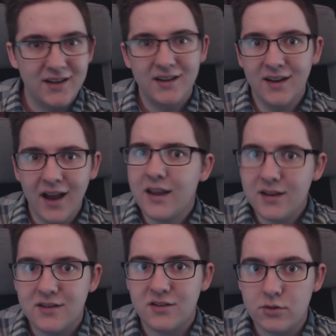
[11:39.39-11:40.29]
And
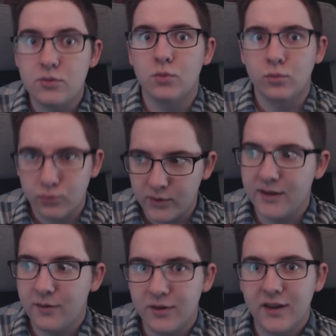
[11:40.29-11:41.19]
I do
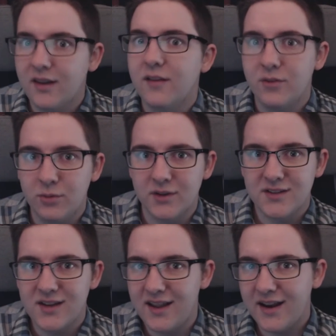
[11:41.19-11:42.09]
really, really love
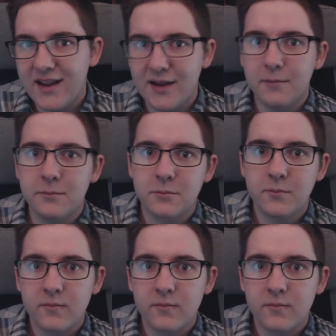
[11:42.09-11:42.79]
Duelist, and I am